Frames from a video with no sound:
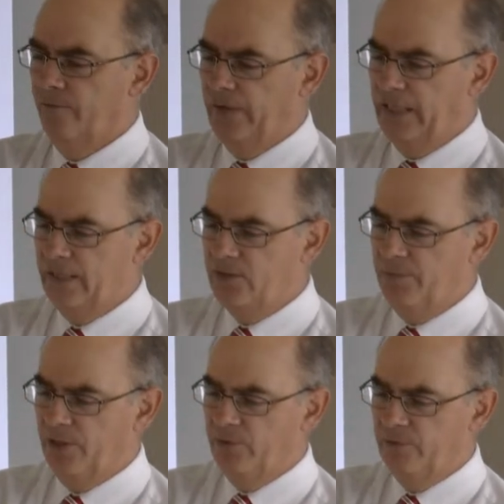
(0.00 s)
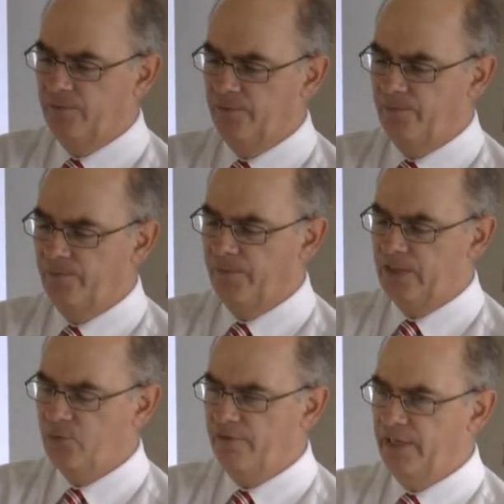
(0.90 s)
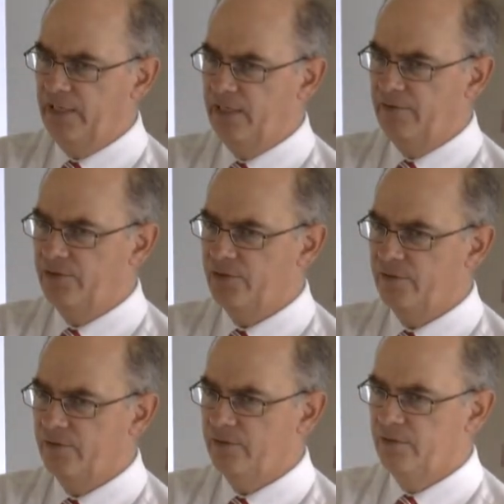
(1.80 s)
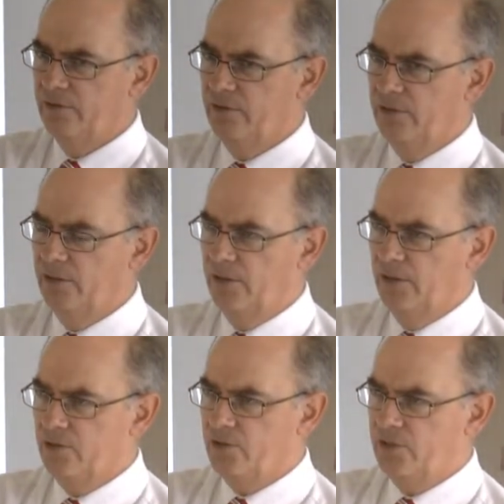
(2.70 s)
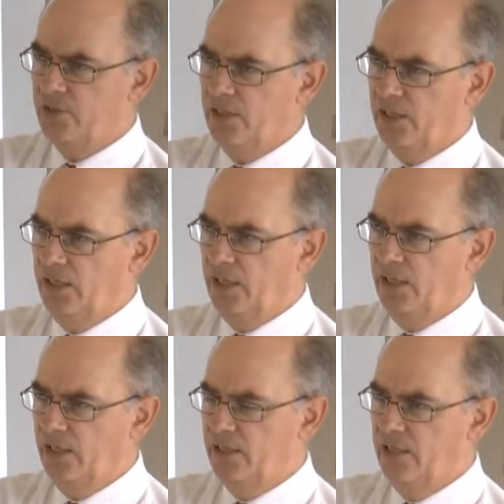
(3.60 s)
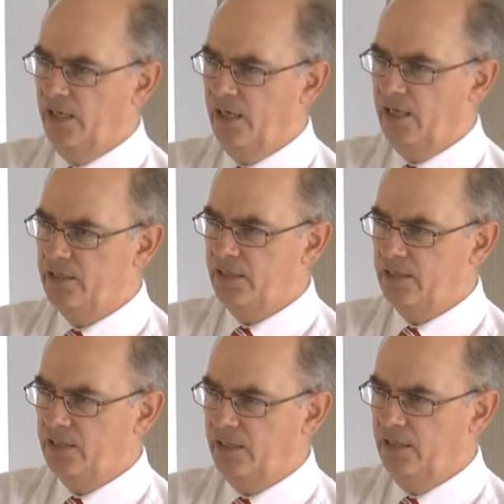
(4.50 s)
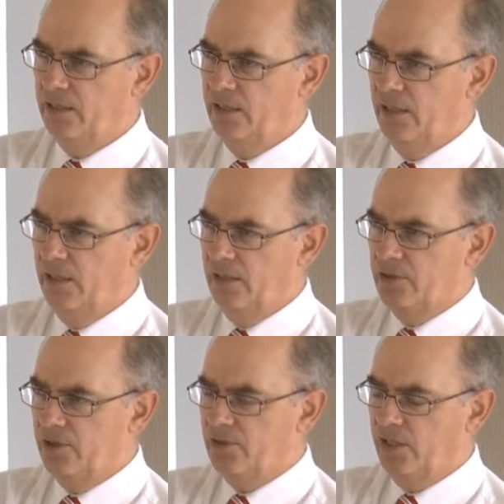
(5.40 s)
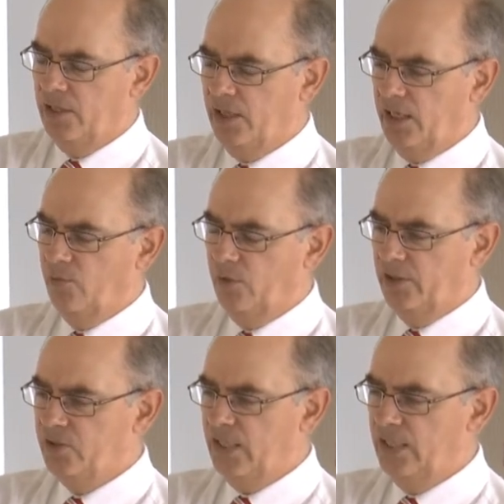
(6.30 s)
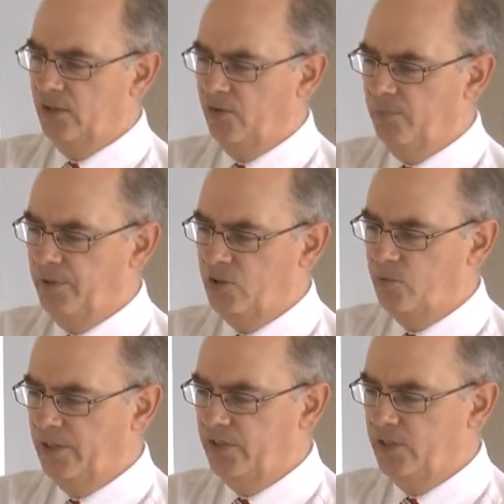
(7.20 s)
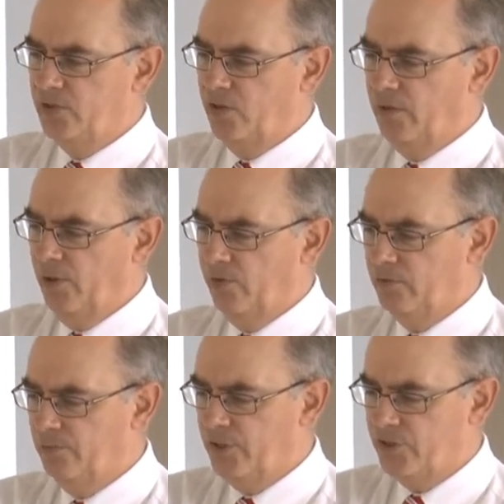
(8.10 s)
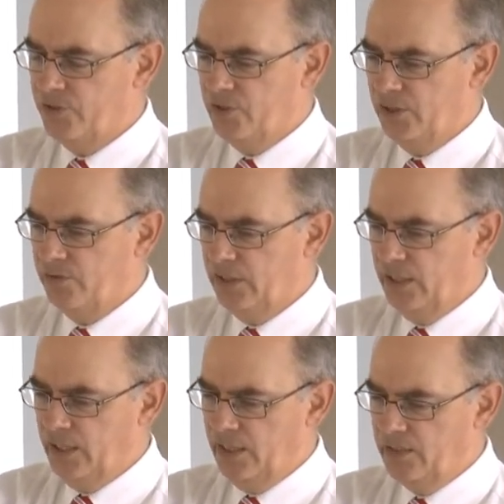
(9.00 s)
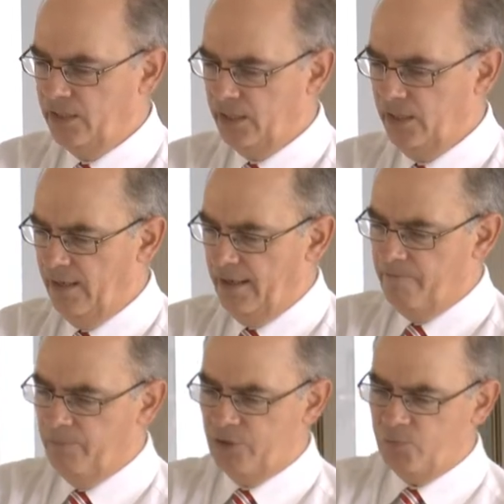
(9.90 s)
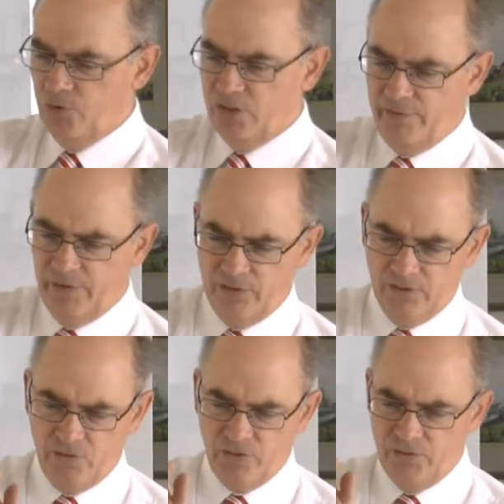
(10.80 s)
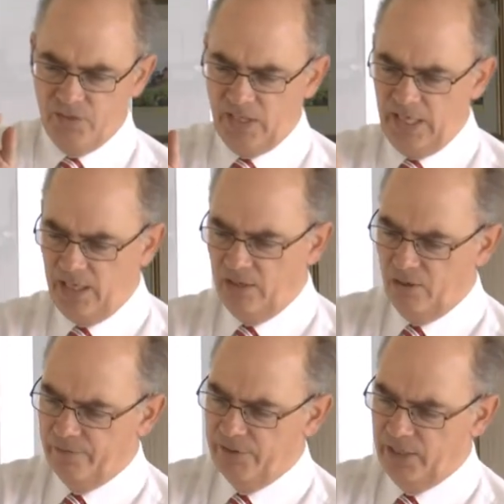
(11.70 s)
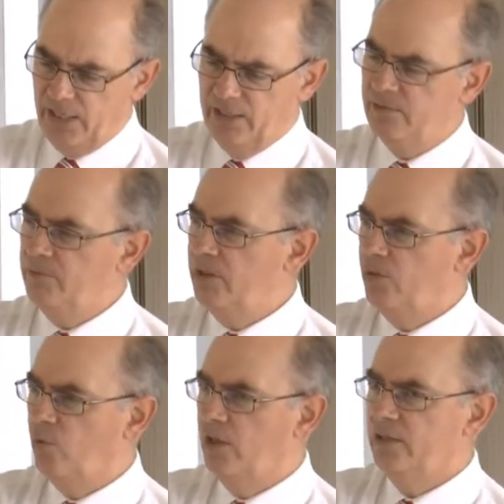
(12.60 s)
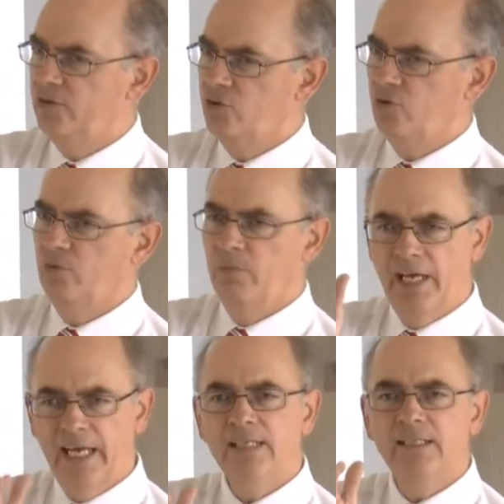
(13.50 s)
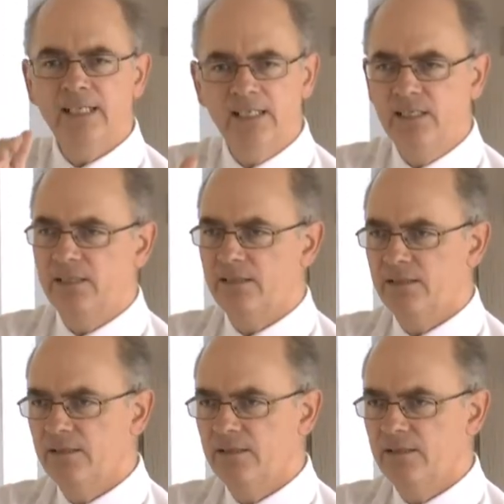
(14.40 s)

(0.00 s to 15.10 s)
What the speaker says: And that's a big one. That's where faith lives. Trusting the king in the day is easy. Trusting the king while you're standing on the beach while he sits on the boat and preaches to you, easy. Much more difficult to trust the king over the kingdom in the wild storm and at night.